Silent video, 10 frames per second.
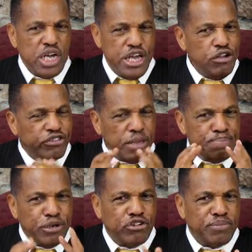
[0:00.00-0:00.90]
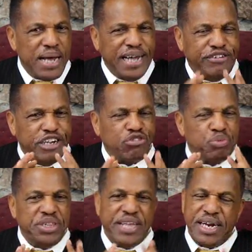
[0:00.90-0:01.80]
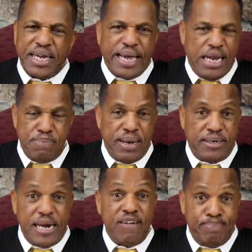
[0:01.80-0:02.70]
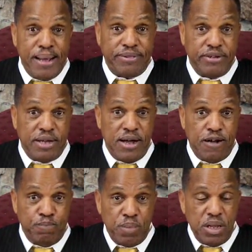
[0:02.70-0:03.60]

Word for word: and you say, Bishop, I just rededicated my life back to God.